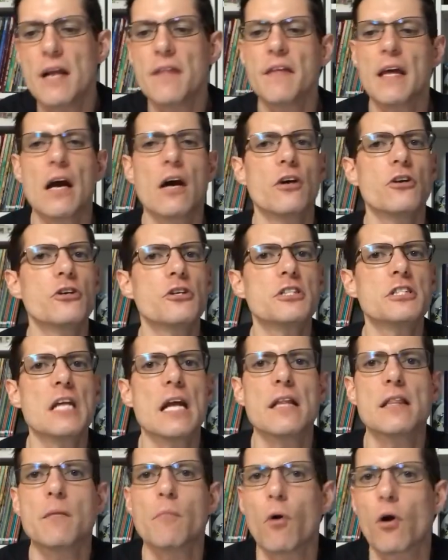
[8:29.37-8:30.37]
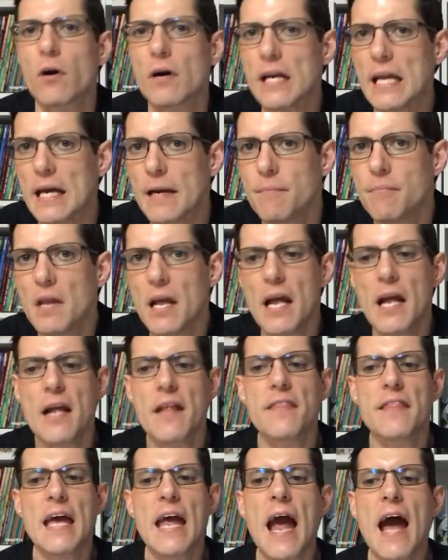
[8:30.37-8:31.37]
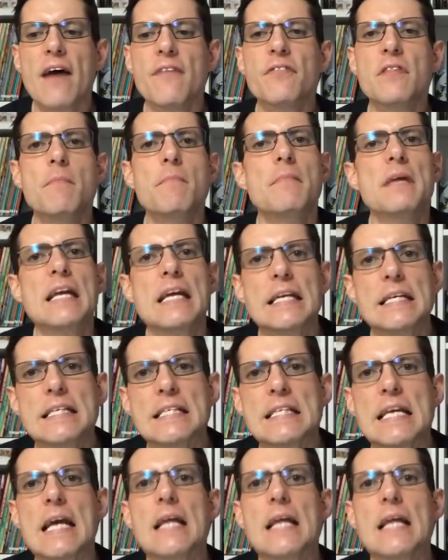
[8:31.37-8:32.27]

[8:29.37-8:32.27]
They understand the market, they have the means